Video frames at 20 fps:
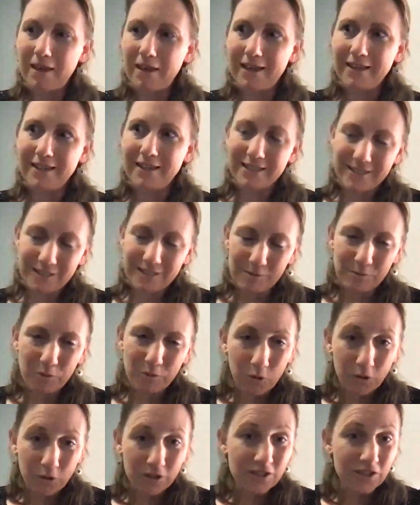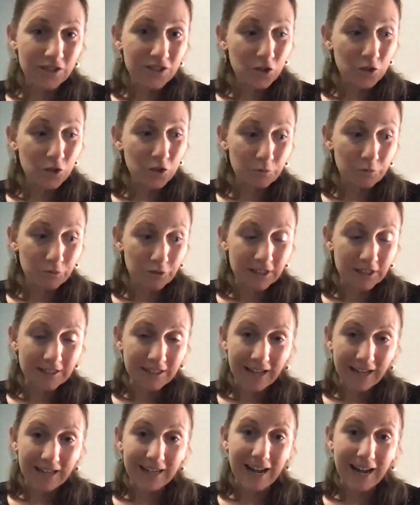it is important to bring
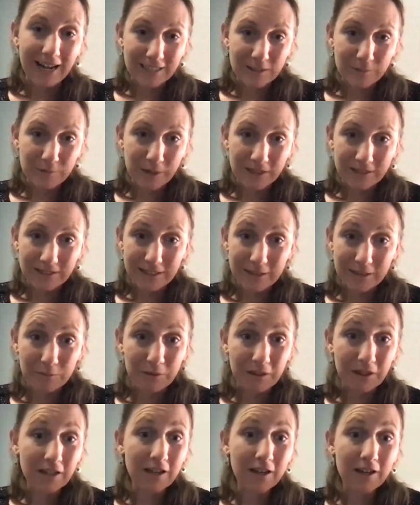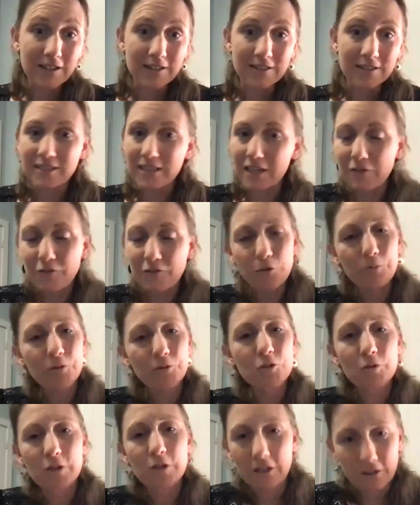that aspect in, because if you're
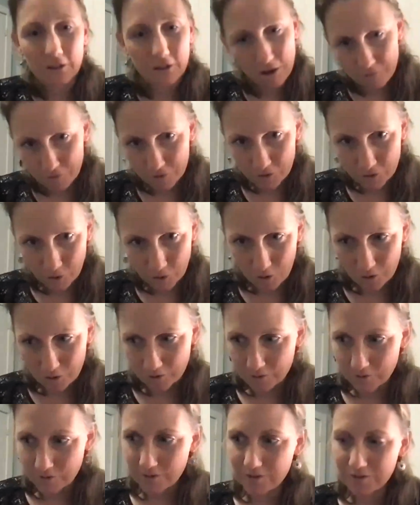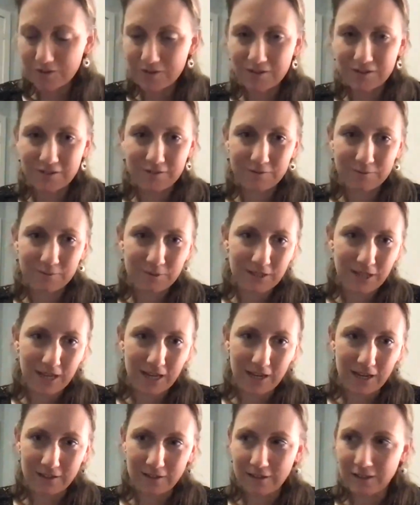doing cover songs,
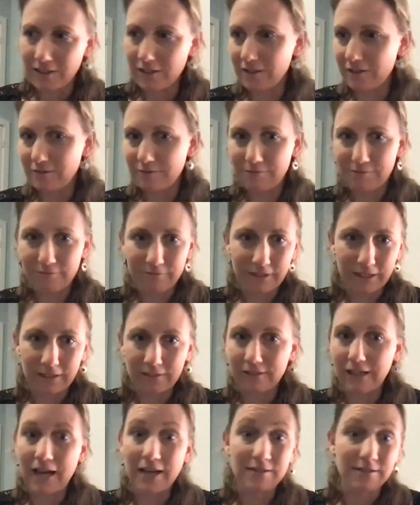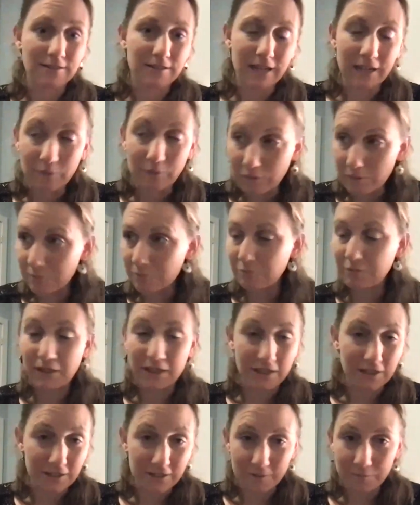say in like last night we
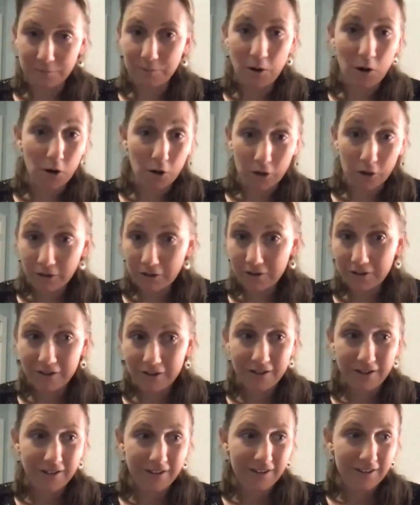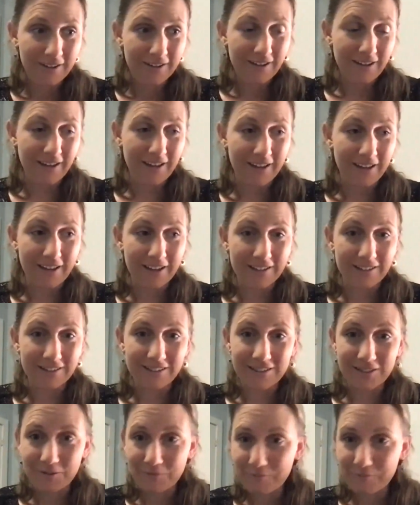played in the park, and